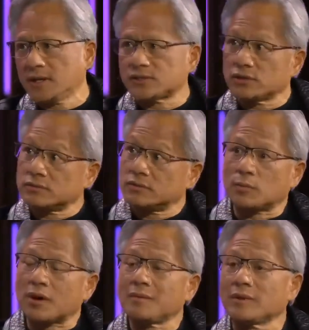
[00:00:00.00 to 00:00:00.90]
And so
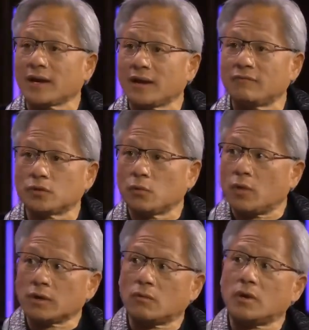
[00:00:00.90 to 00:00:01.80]
the problem I have with
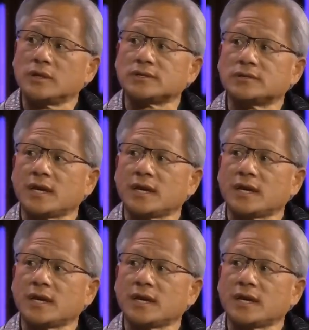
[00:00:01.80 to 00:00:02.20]
one-on-ones